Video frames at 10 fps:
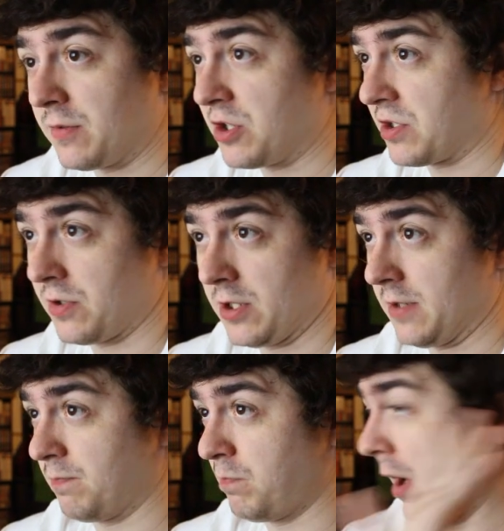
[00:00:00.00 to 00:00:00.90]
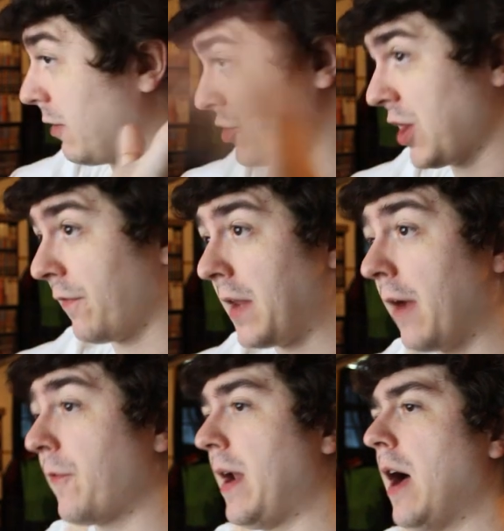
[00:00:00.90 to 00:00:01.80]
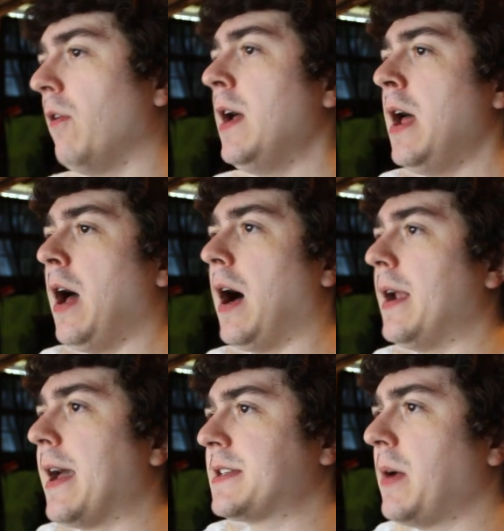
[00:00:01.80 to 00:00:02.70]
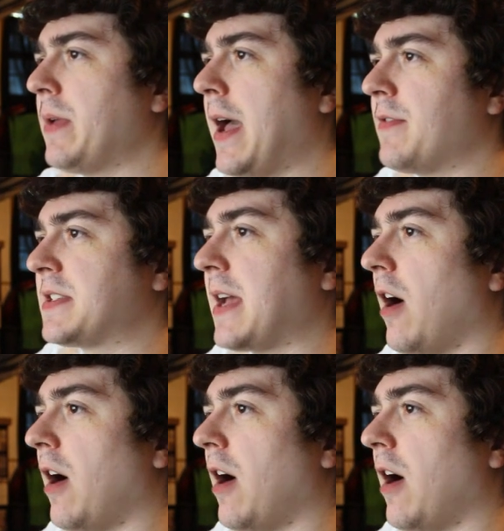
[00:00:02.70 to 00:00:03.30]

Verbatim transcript: we're just gonna I'll shelf that for now. Uh, next up we have a set.